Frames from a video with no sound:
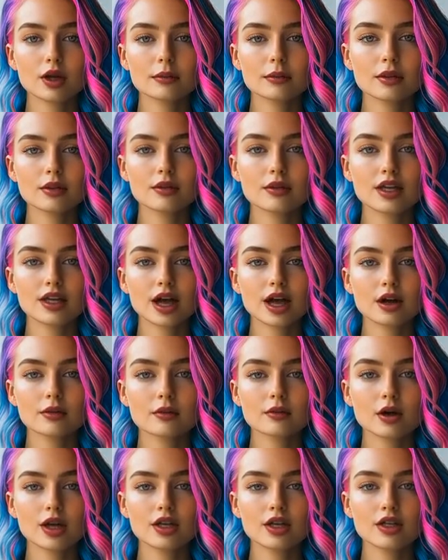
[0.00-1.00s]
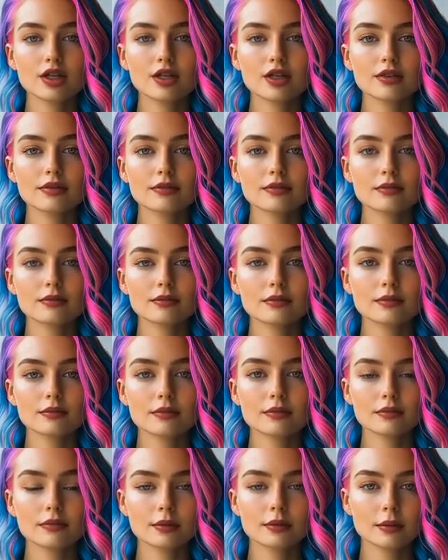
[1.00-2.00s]
on the camera preview using the
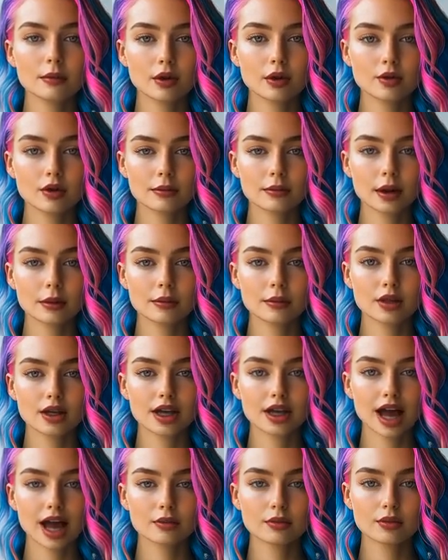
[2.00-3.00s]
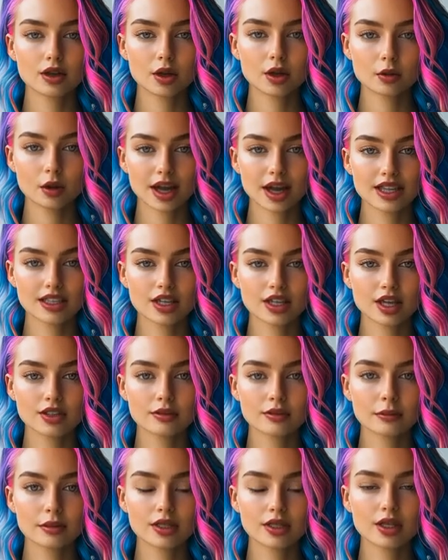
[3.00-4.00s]
Camera 2 API and Texture View.
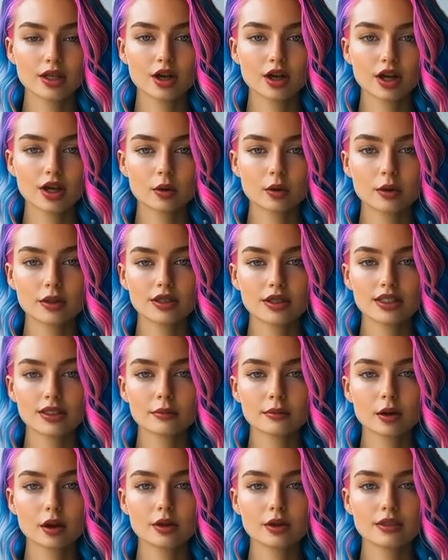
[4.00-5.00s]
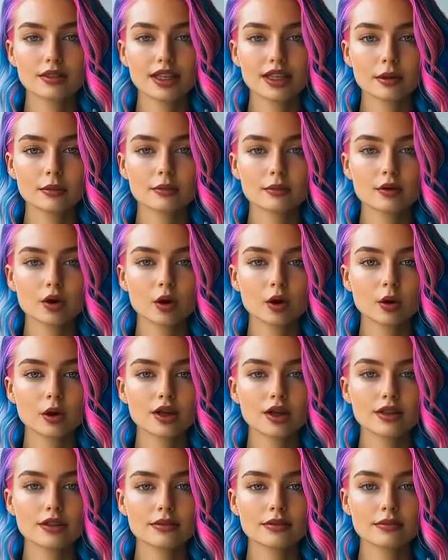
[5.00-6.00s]
They provided some code, but need
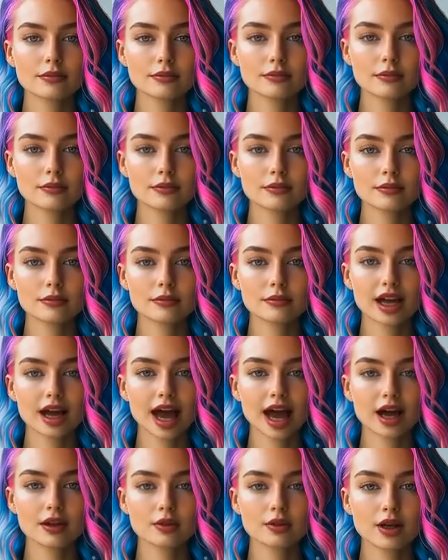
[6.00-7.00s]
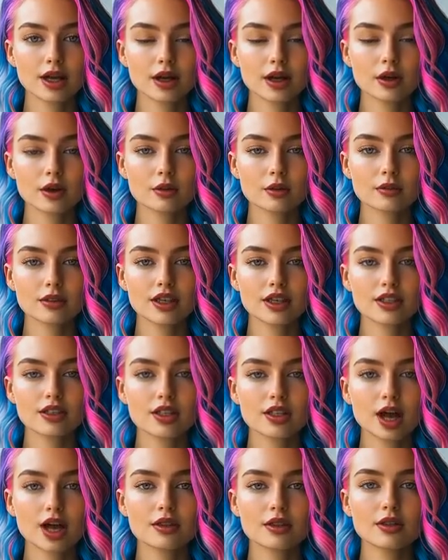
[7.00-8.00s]
help integrating it into their project.
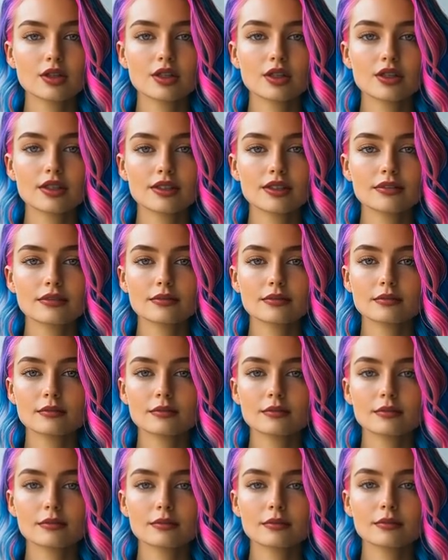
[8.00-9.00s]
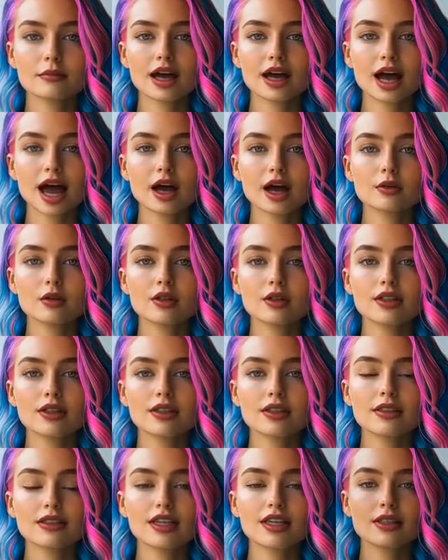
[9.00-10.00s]
Sound familiar? Let's dive in.